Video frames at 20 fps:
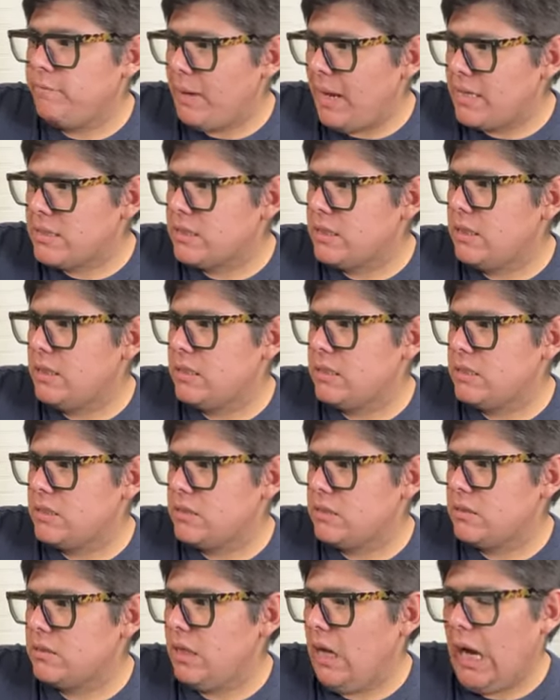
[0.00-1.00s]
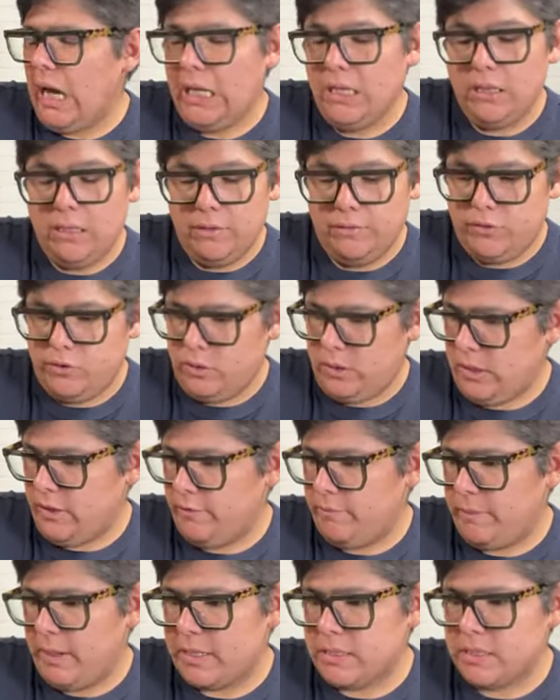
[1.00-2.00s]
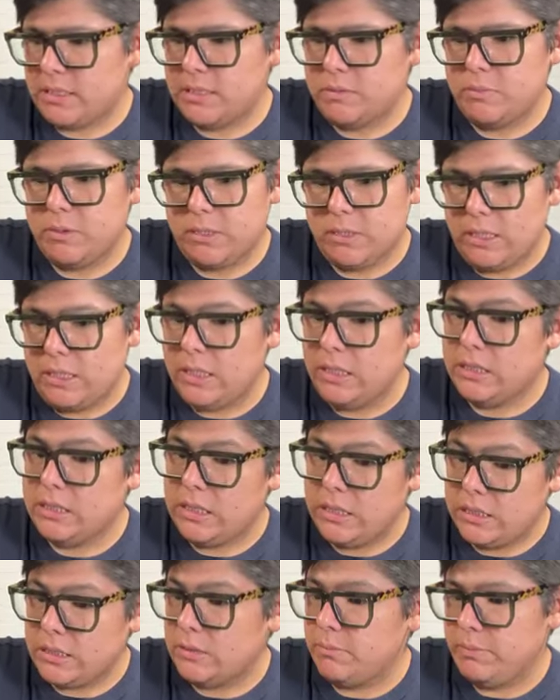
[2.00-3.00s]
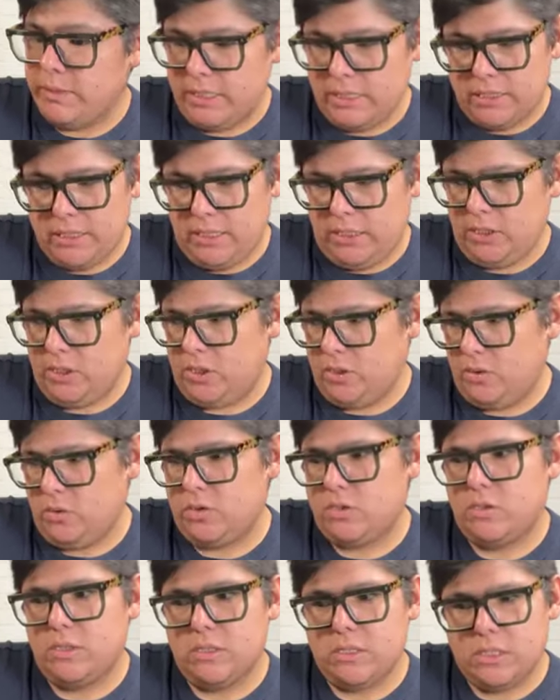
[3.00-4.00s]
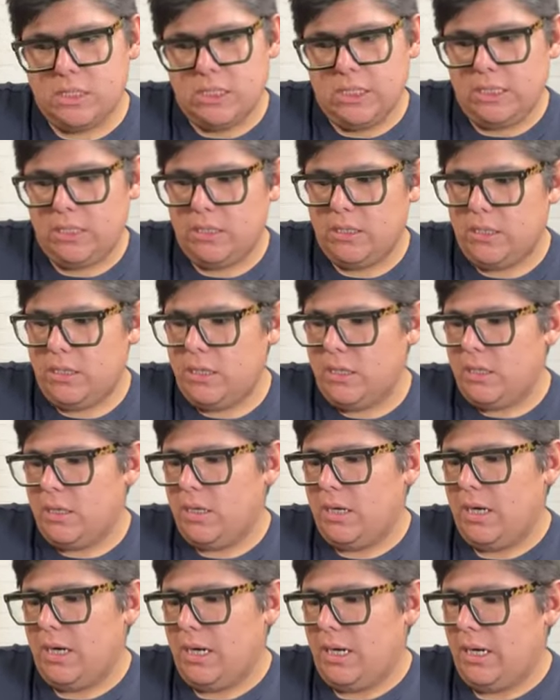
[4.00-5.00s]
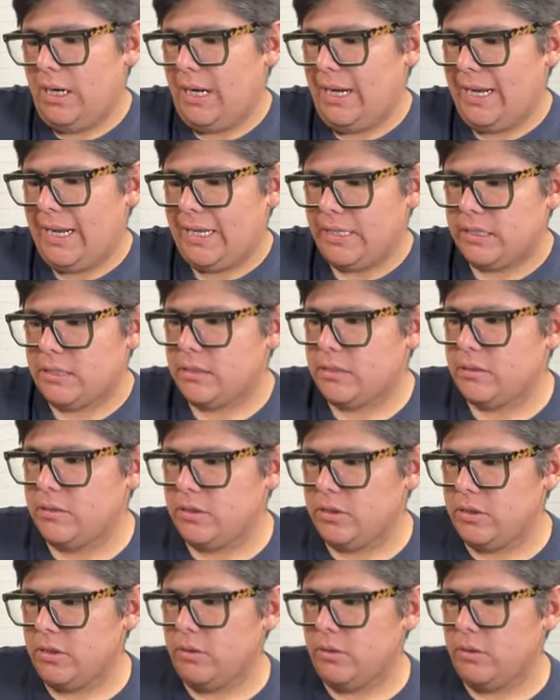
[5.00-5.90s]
gift baskets. I love doing gift baskets, but it's a big thing too. So it's I had